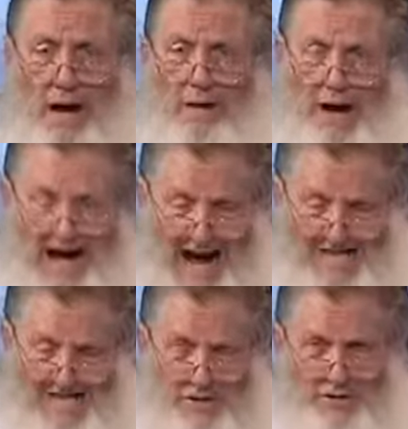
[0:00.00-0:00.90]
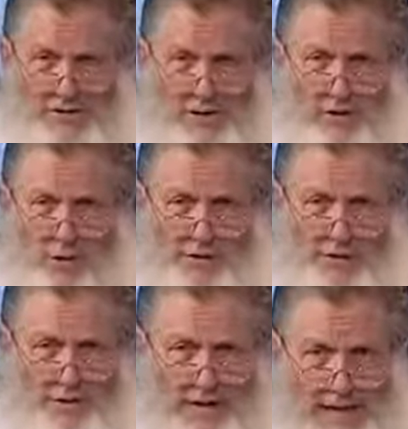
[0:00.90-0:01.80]
Now, I stood there
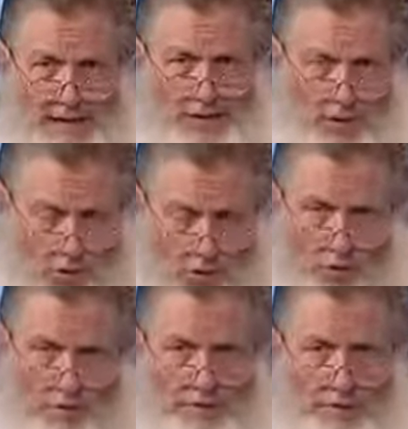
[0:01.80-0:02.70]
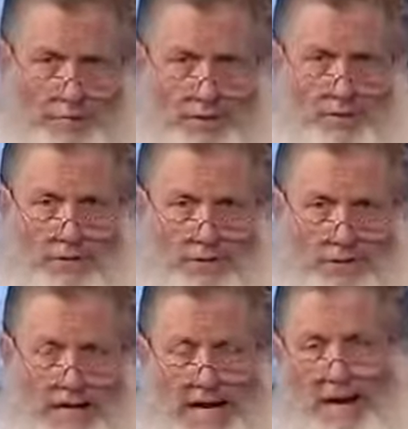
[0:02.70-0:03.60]
over their heads holding the milk,
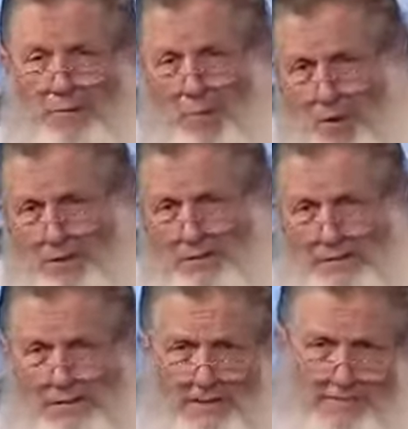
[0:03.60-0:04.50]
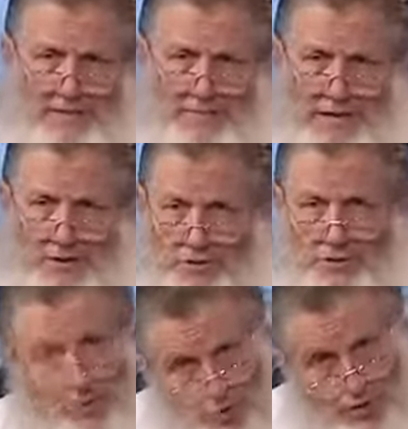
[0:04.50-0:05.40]
and I wanted to give it to my
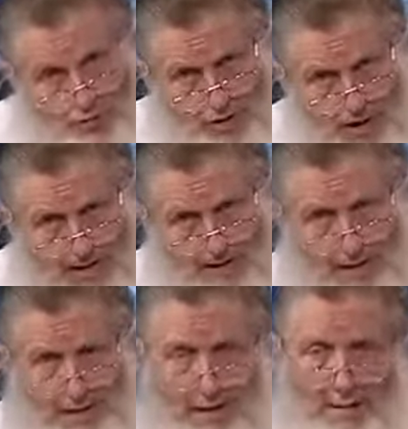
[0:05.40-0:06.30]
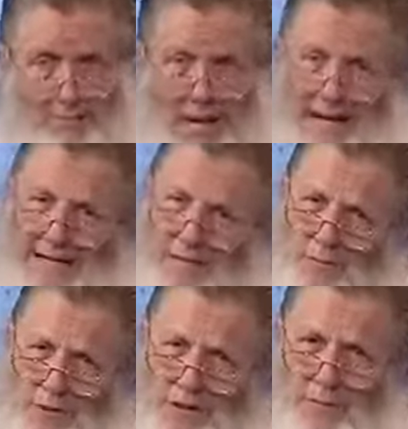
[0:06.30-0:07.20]
children who were crying, but I
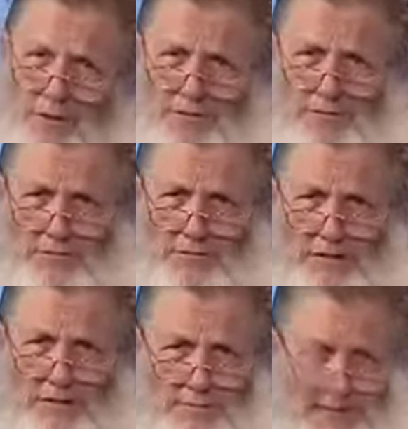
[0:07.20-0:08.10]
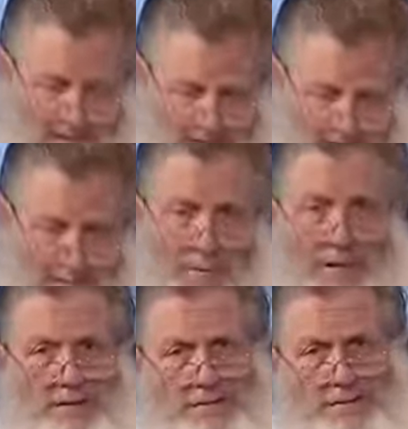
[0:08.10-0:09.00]
didn't really want to do this because my
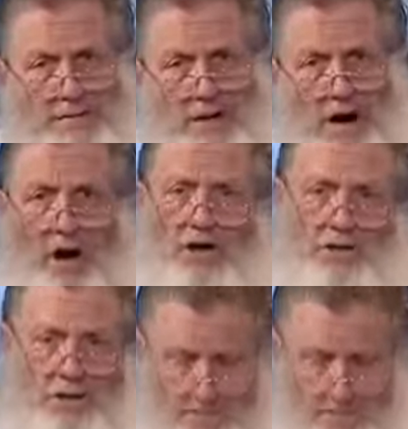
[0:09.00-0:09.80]
parents are